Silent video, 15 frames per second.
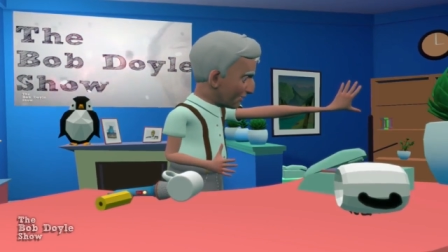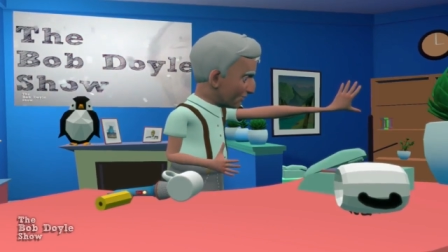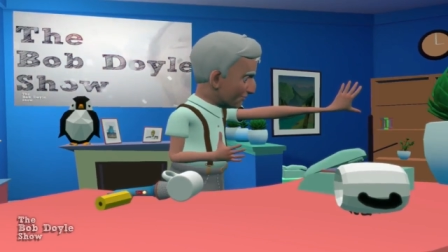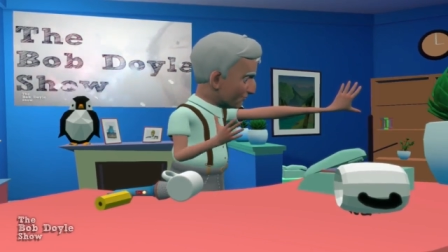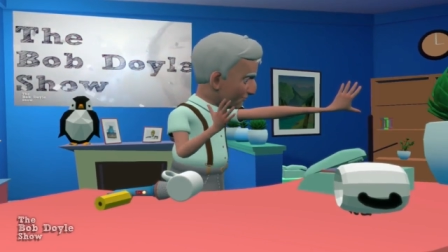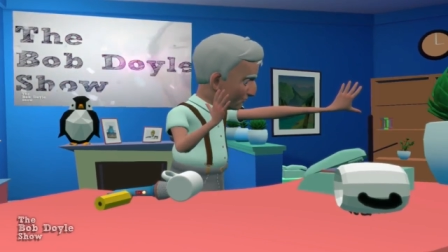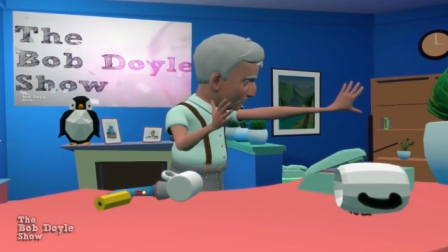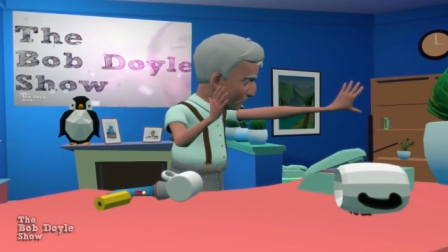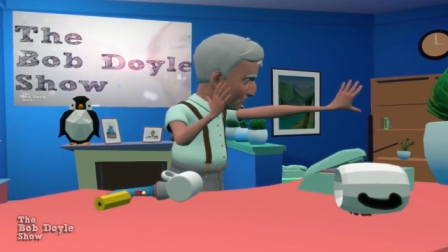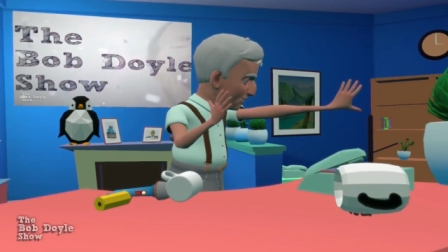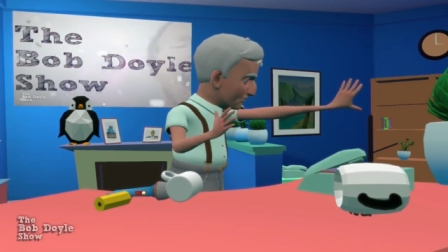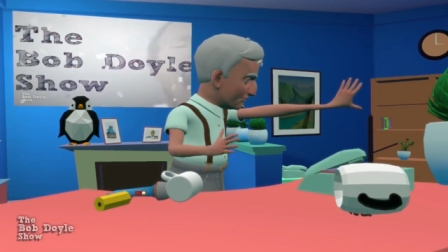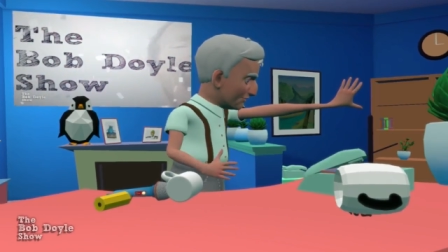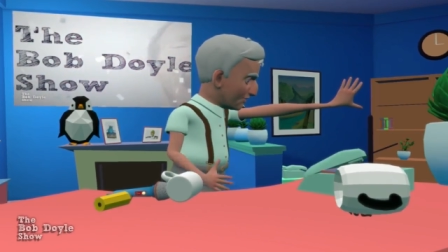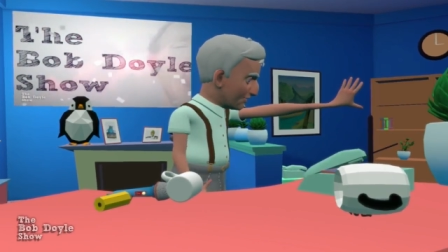And Tina
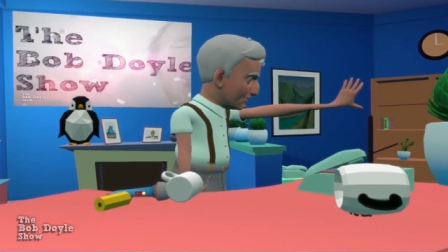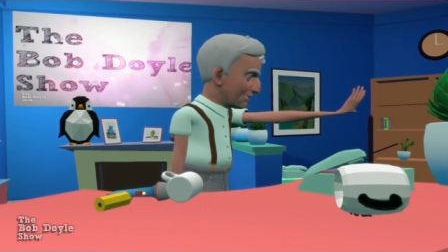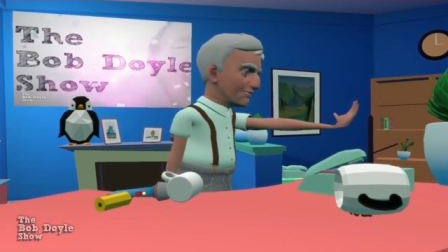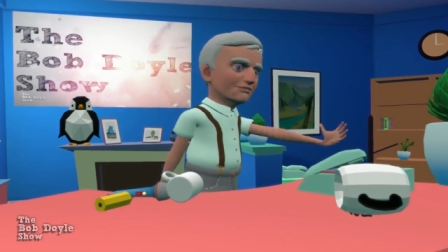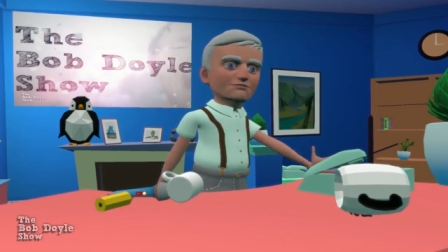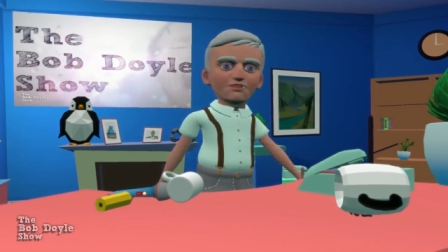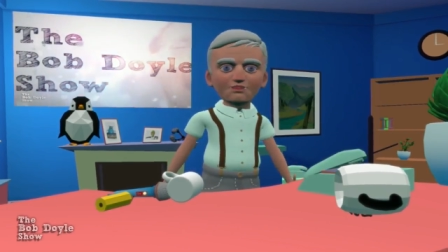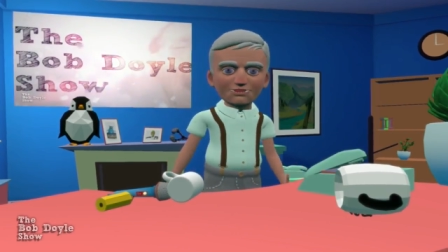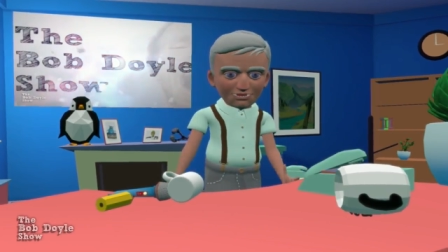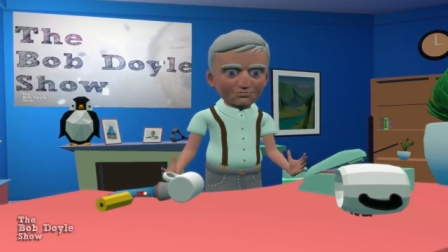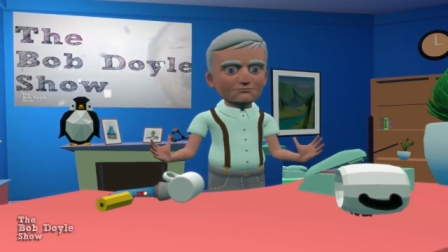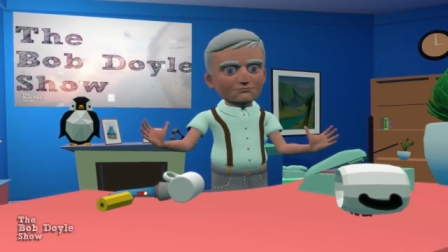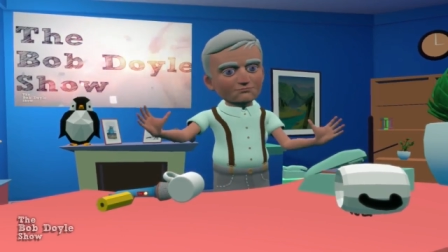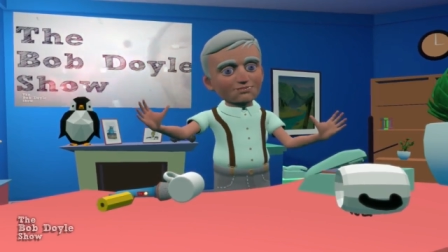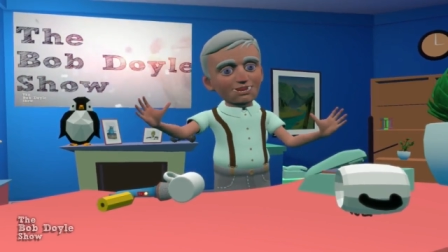is here as
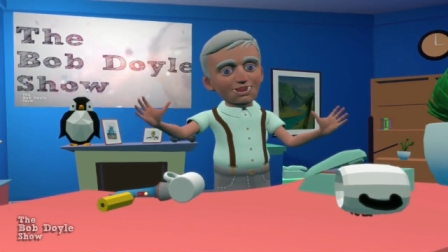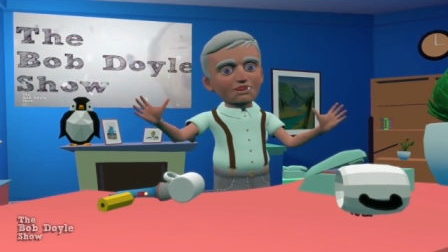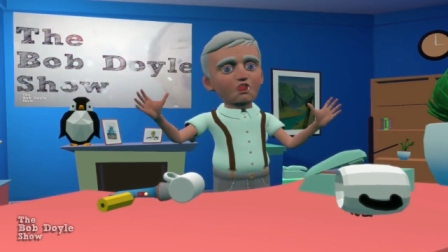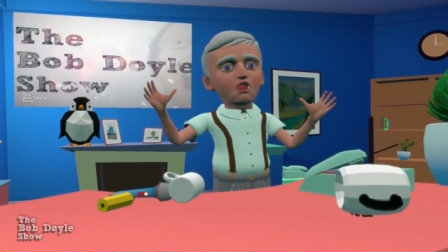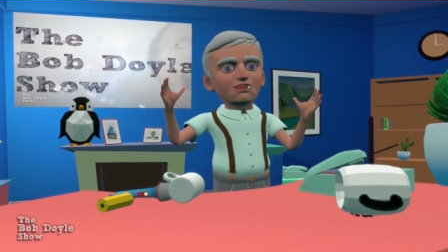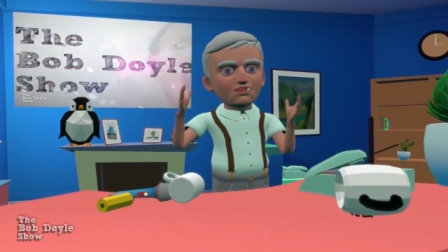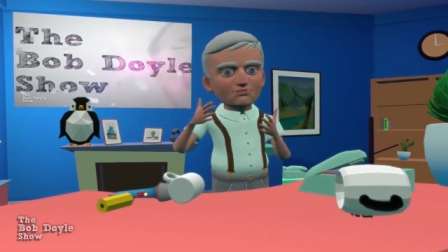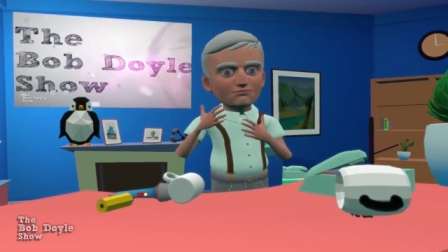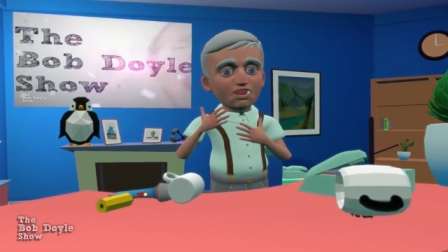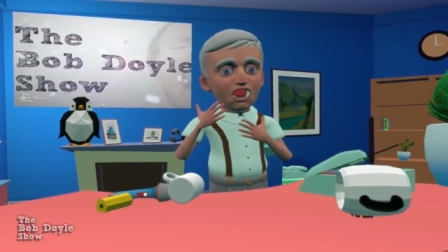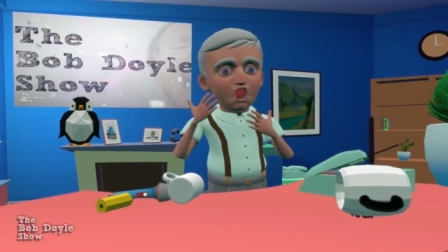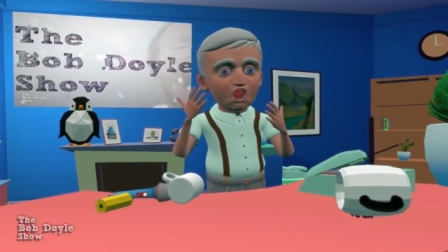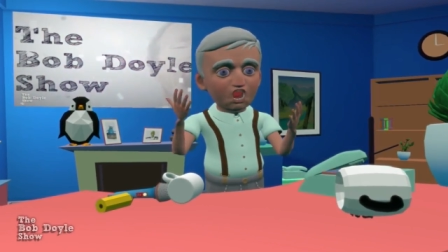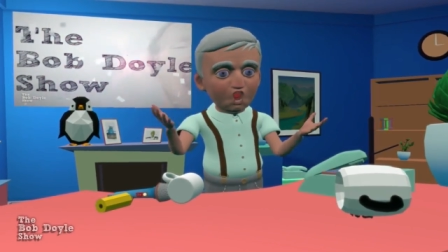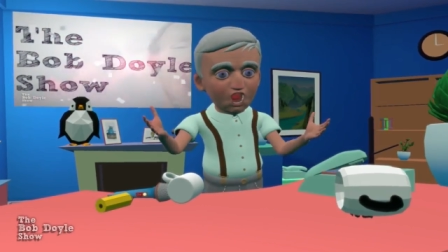well. All right. Well,
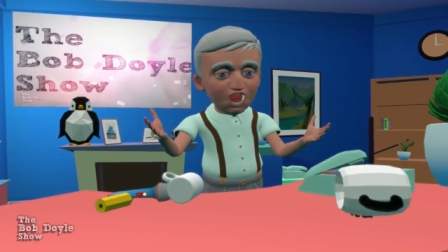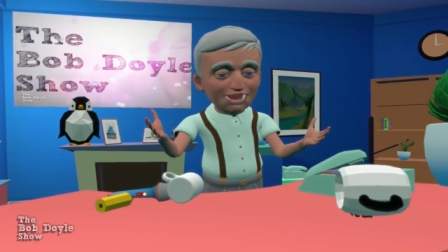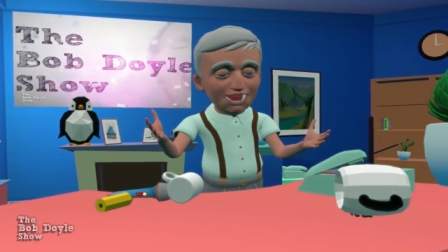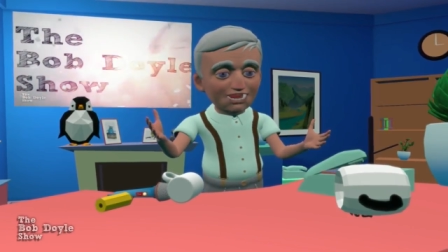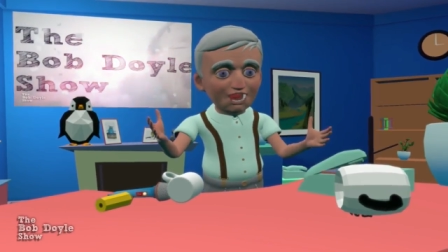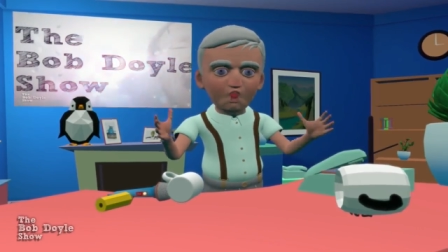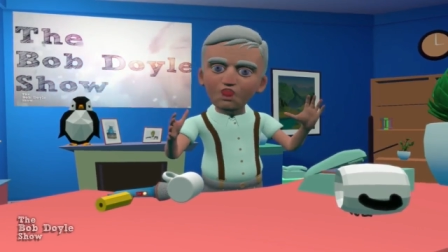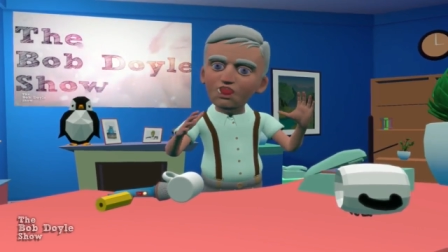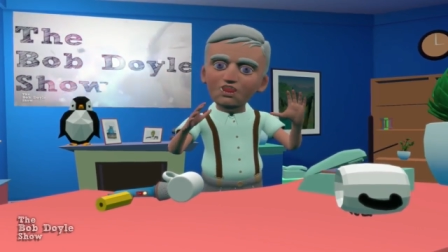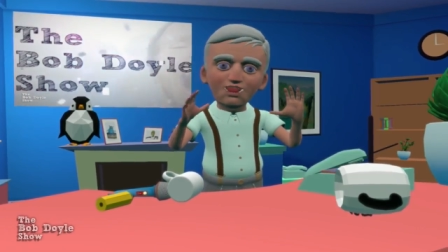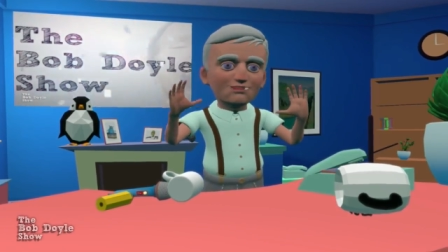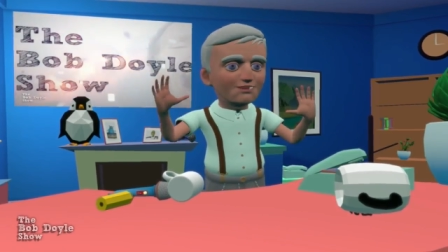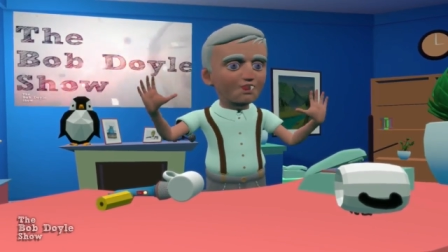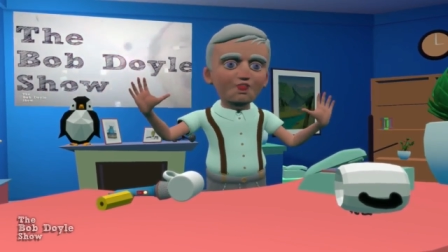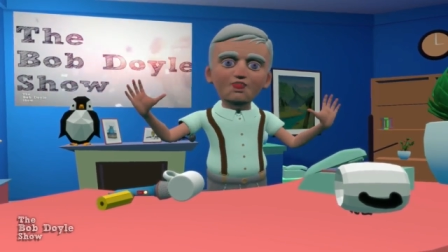welcome to all of you. You're
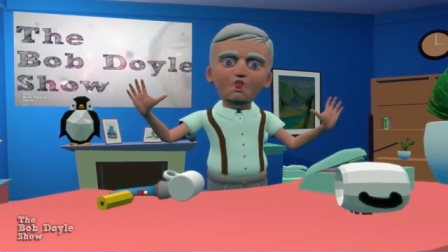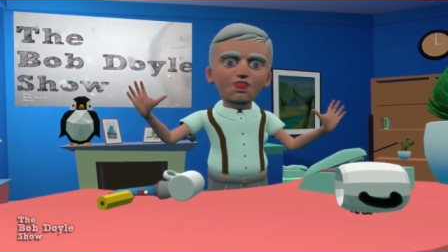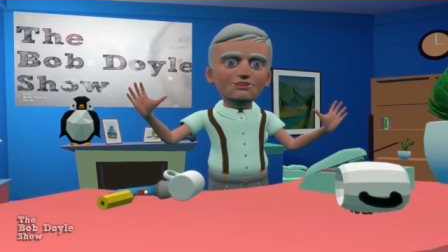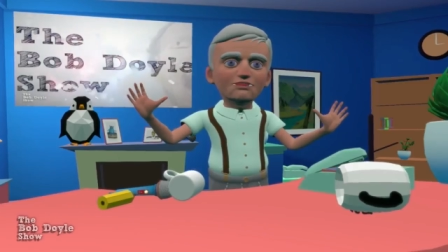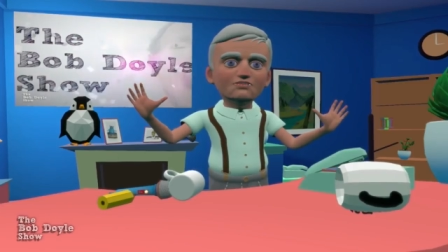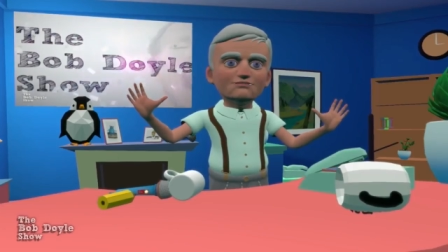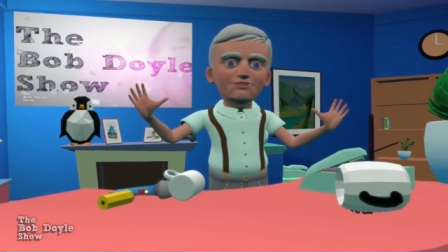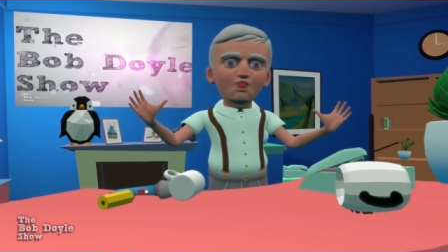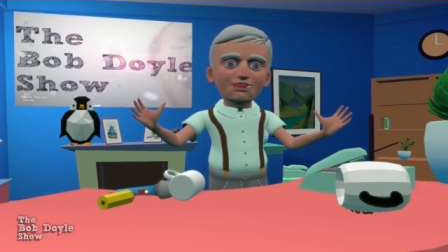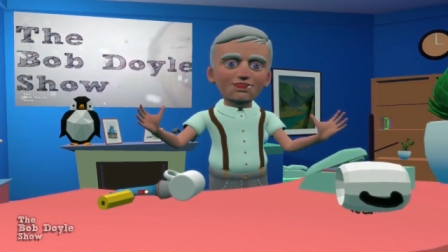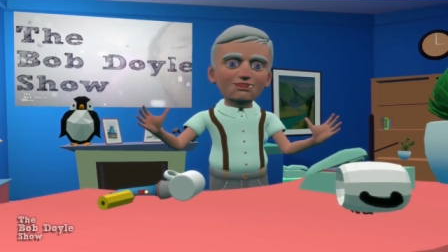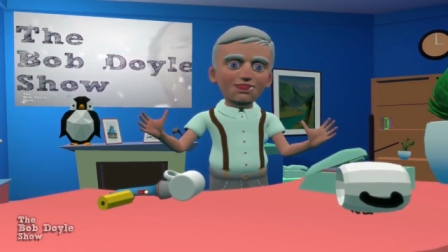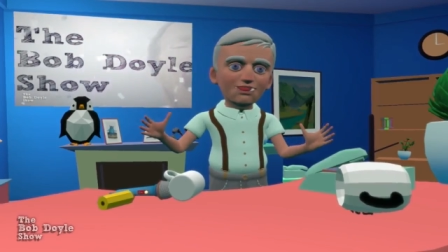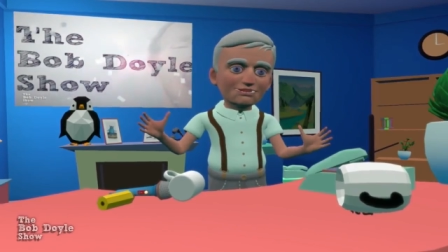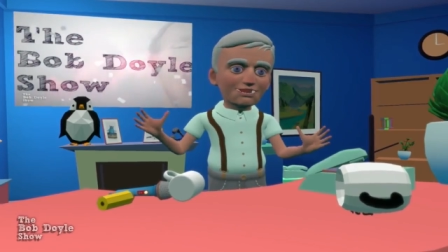watching VR Thursday on
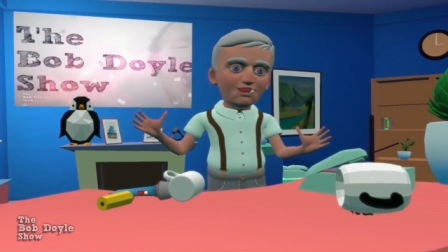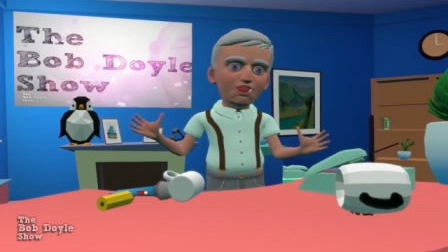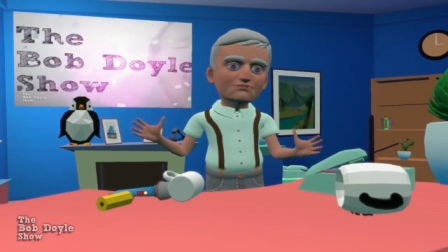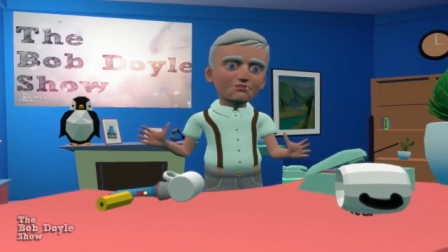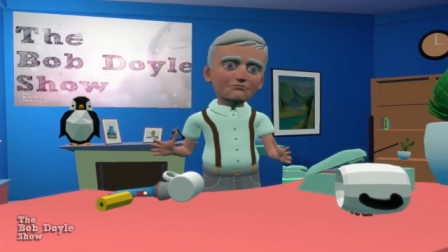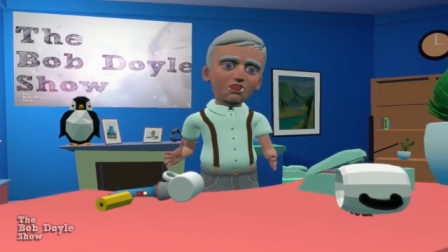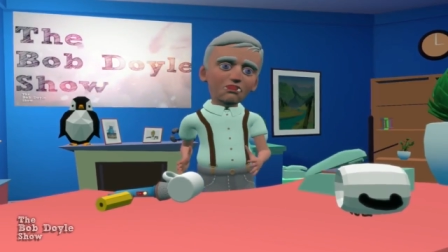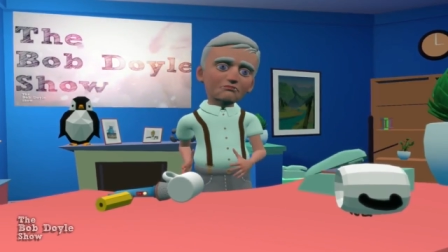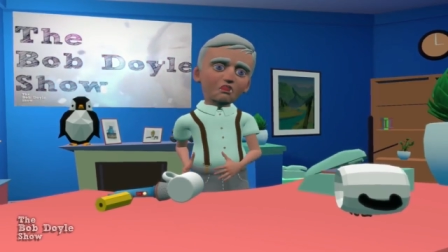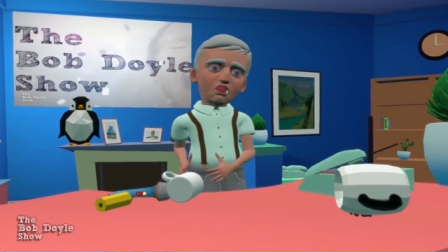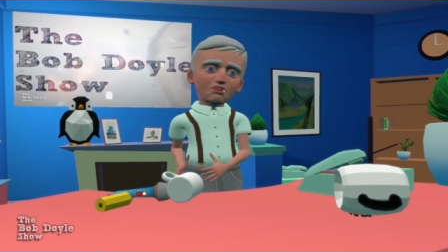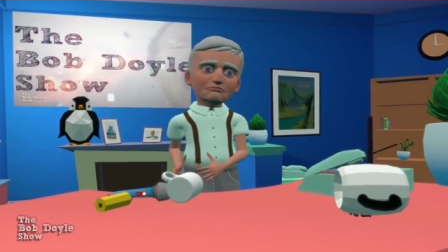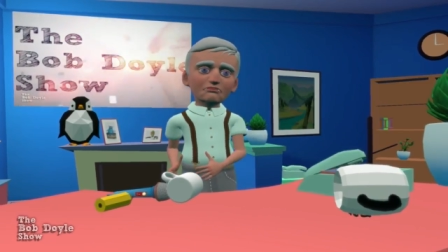the Bob Doyle Show.